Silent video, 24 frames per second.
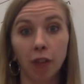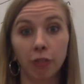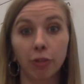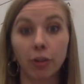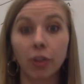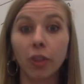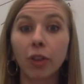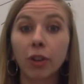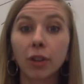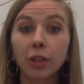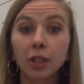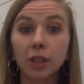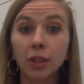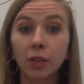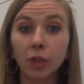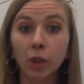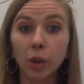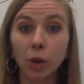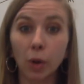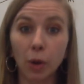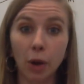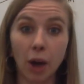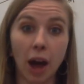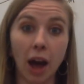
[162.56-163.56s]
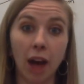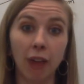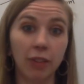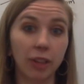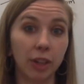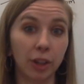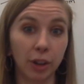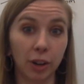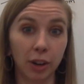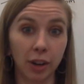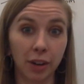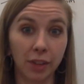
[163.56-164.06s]
For those of you who
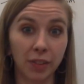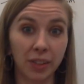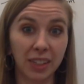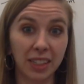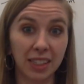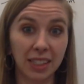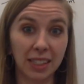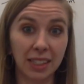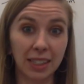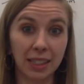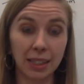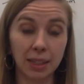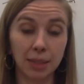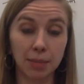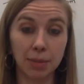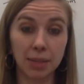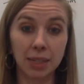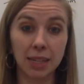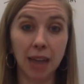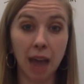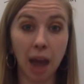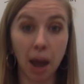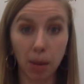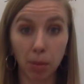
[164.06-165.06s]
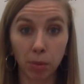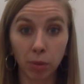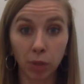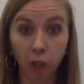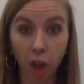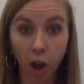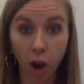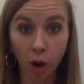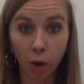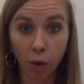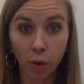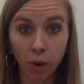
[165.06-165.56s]
haven't heard of the system
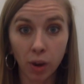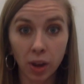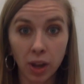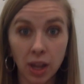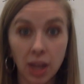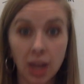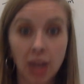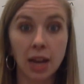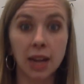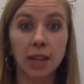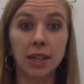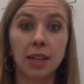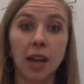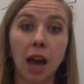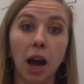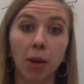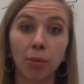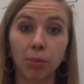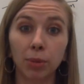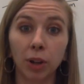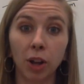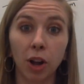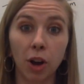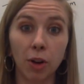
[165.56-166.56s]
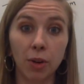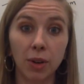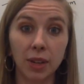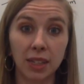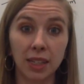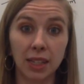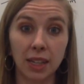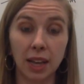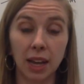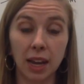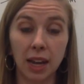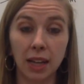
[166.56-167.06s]
Tableau, Tableau is
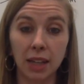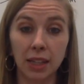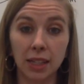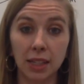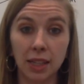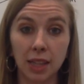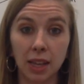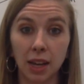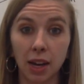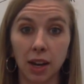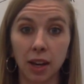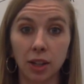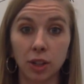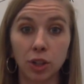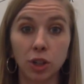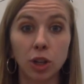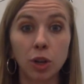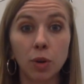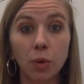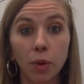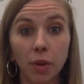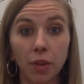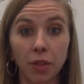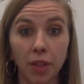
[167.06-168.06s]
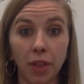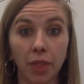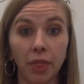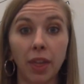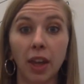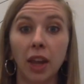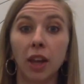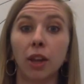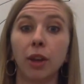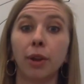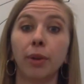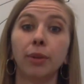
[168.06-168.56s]
the tool that they
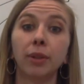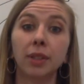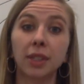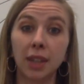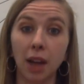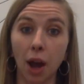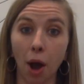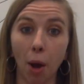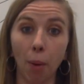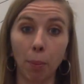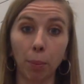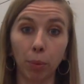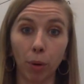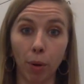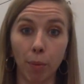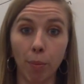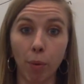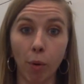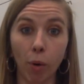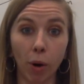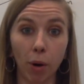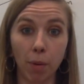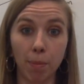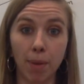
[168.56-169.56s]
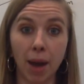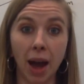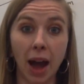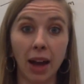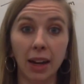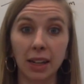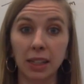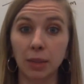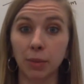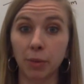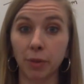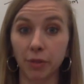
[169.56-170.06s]
use to help report back
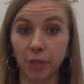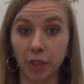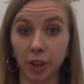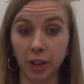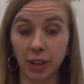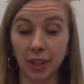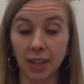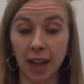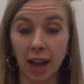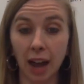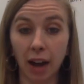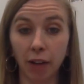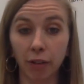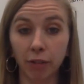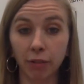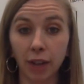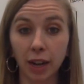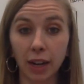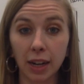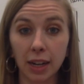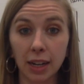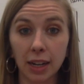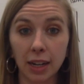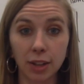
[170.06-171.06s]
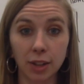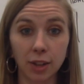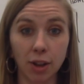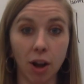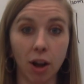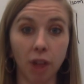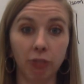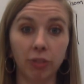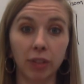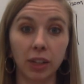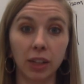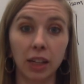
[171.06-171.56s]
some of their data findings
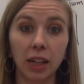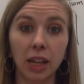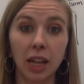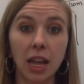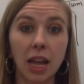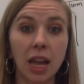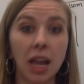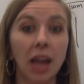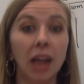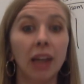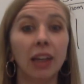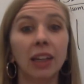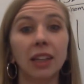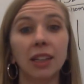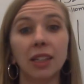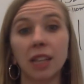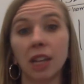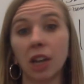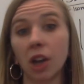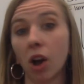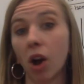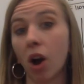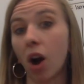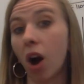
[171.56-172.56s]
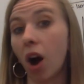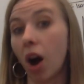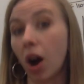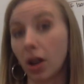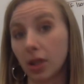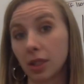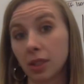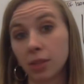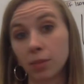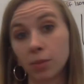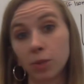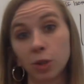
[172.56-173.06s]
often, and it's an
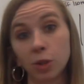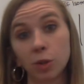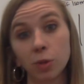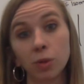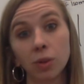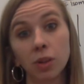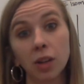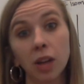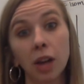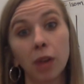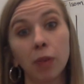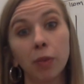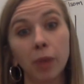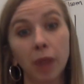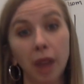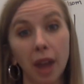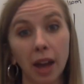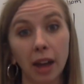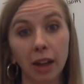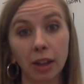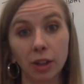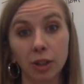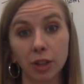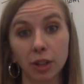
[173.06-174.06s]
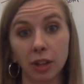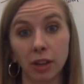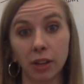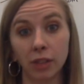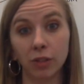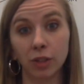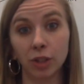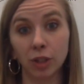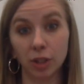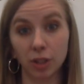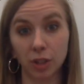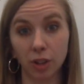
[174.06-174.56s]
awesome tool, and we actually have
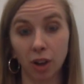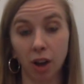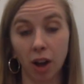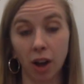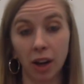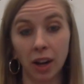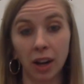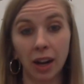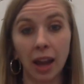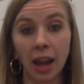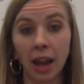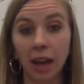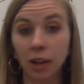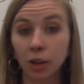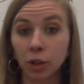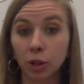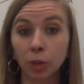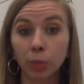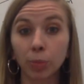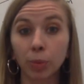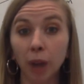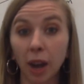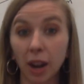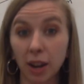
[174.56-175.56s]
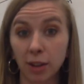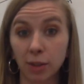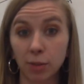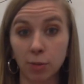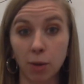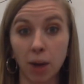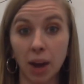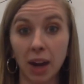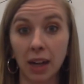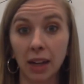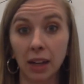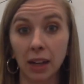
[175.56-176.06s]
just gotten an
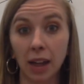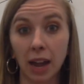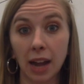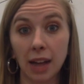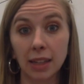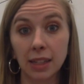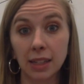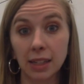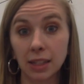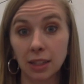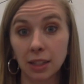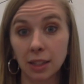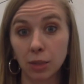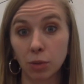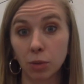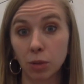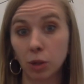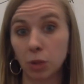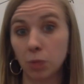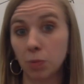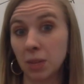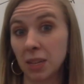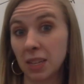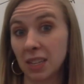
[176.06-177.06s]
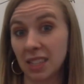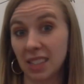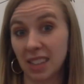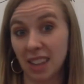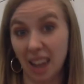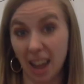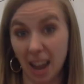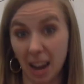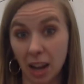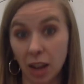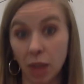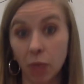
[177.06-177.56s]
enterprise-wide license, which means that
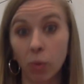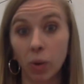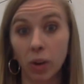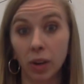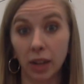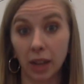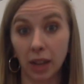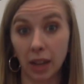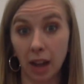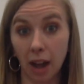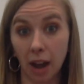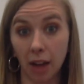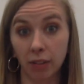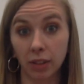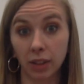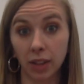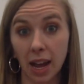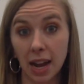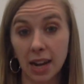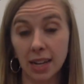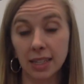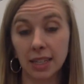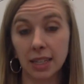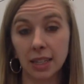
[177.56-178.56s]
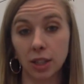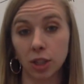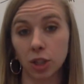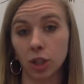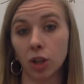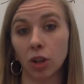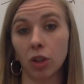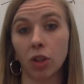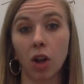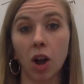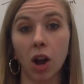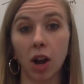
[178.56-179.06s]
anyone can have a license
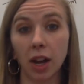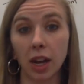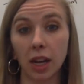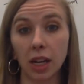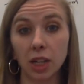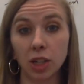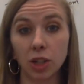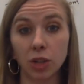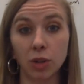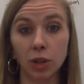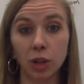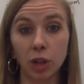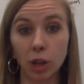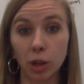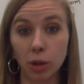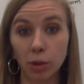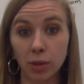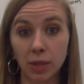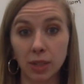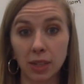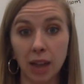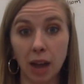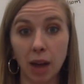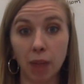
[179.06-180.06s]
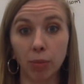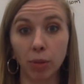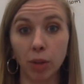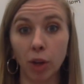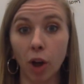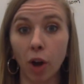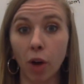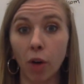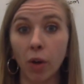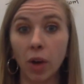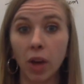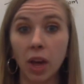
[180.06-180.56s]
to log into and use
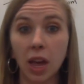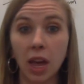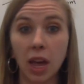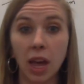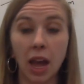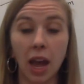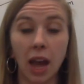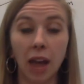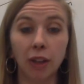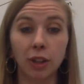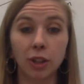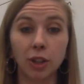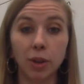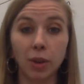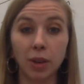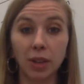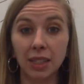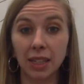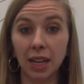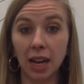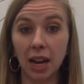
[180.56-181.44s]
Tableau. And so it's